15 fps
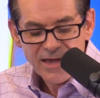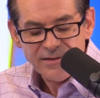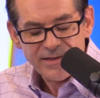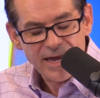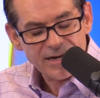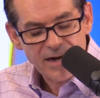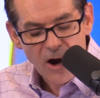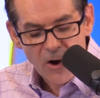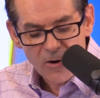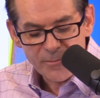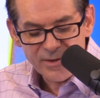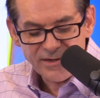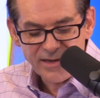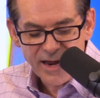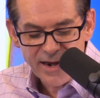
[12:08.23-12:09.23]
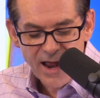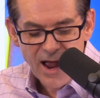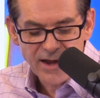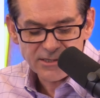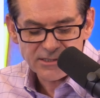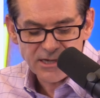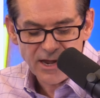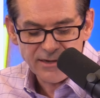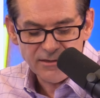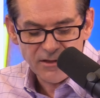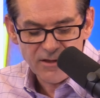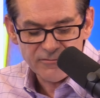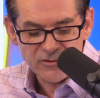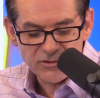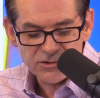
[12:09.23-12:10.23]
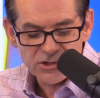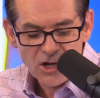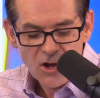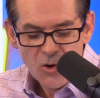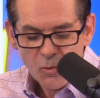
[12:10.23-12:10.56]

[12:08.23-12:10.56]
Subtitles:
that carbon dioxide levels